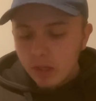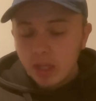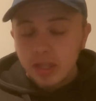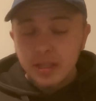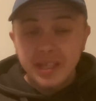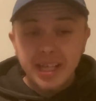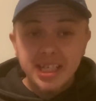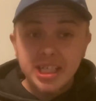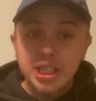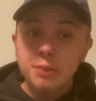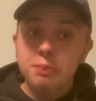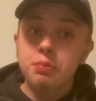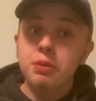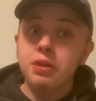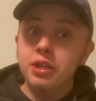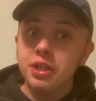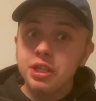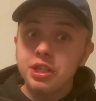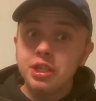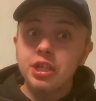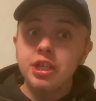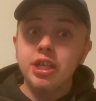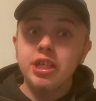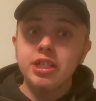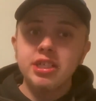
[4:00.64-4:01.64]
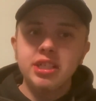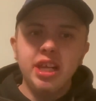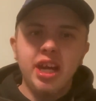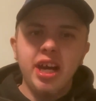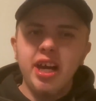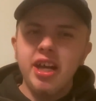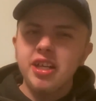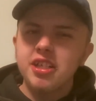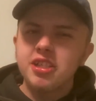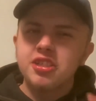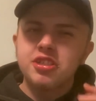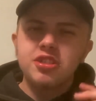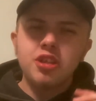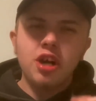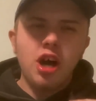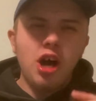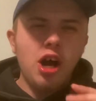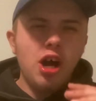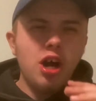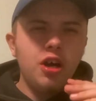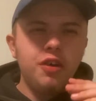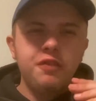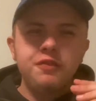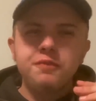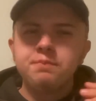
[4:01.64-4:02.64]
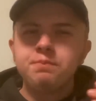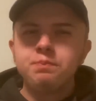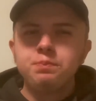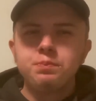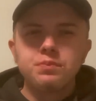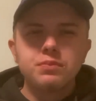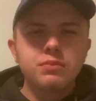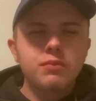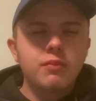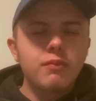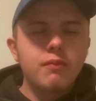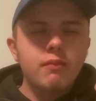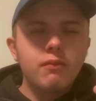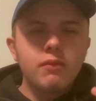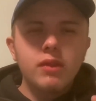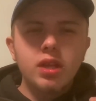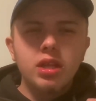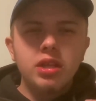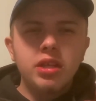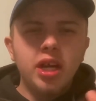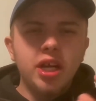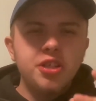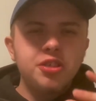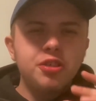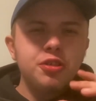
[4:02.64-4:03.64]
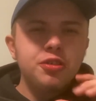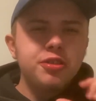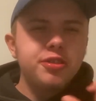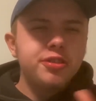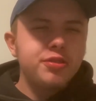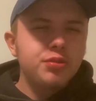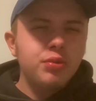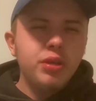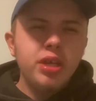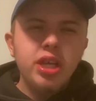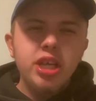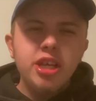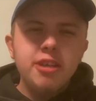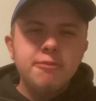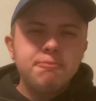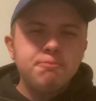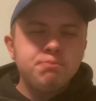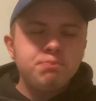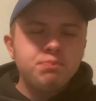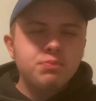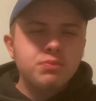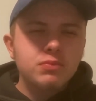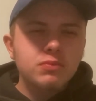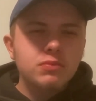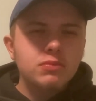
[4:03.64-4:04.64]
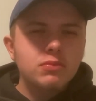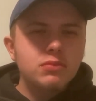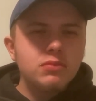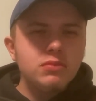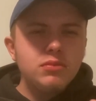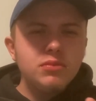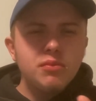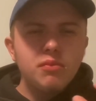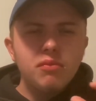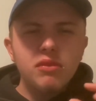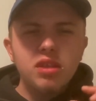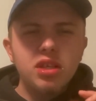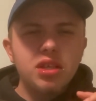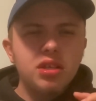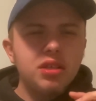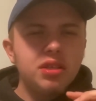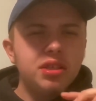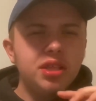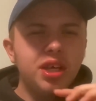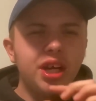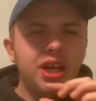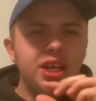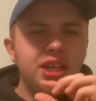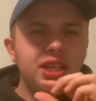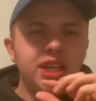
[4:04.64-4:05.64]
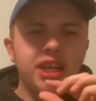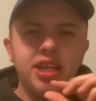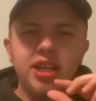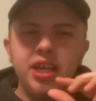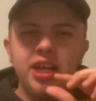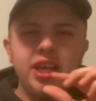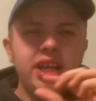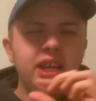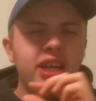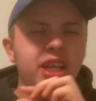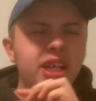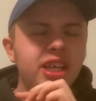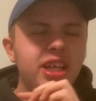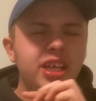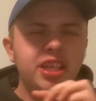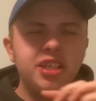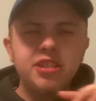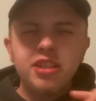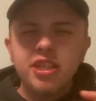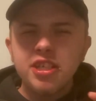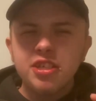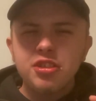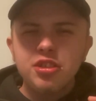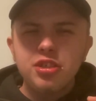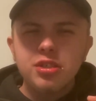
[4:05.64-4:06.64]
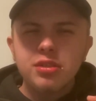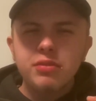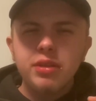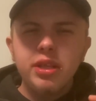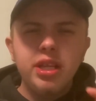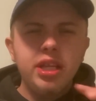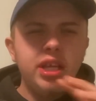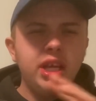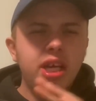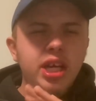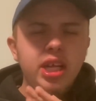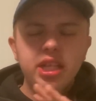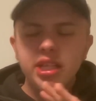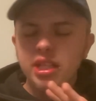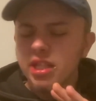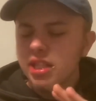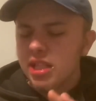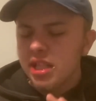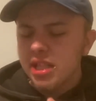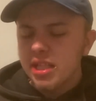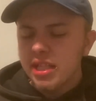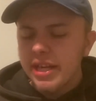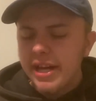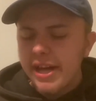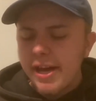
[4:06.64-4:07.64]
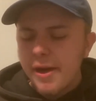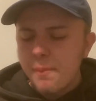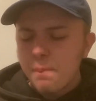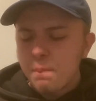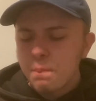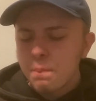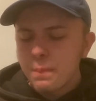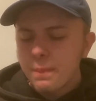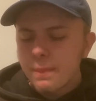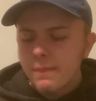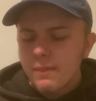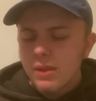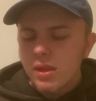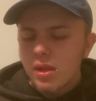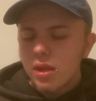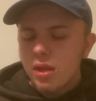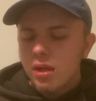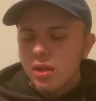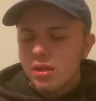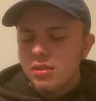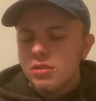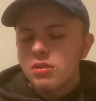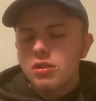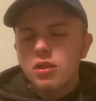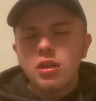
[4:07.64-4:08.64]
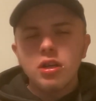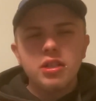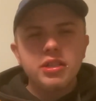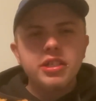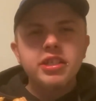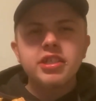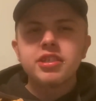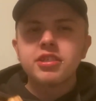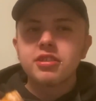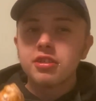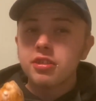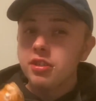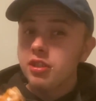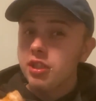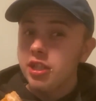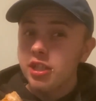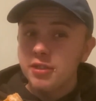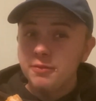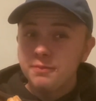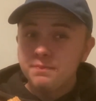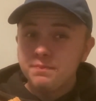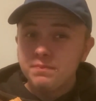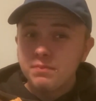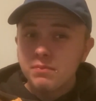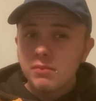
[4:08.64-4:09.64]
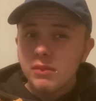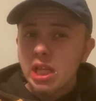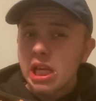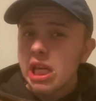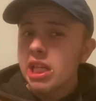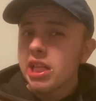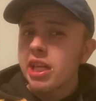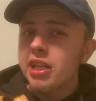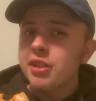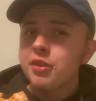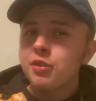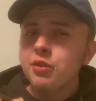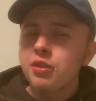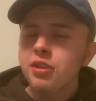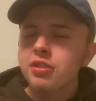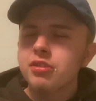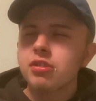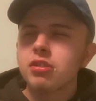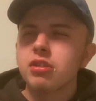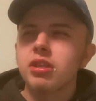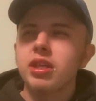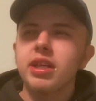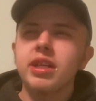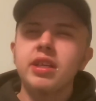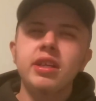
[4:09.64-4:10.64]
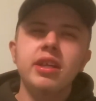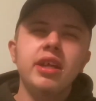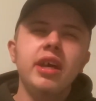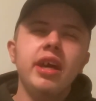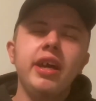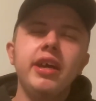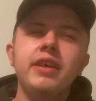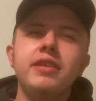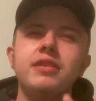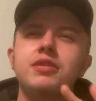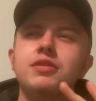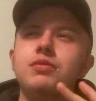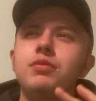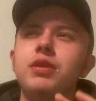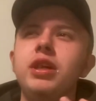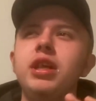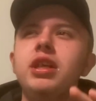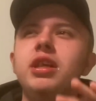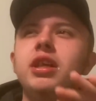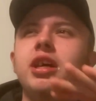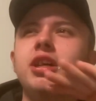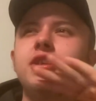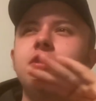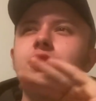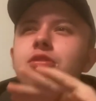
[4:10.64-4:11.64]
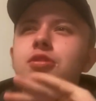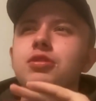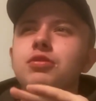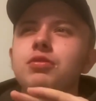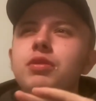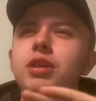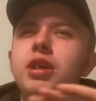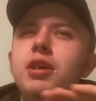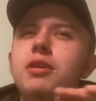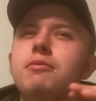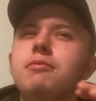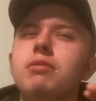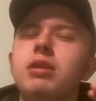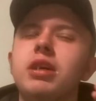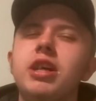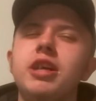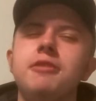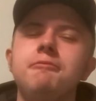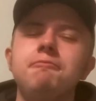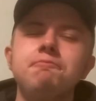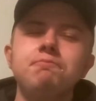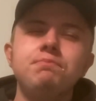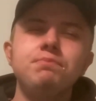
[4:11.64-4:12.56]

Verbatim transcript: It's actually pretty good, nice, soft, not too sweet, not not, not, not too sweet, not anything like that. Oh, this is good. I like donuts that are like nice, sweet, not too sweet, but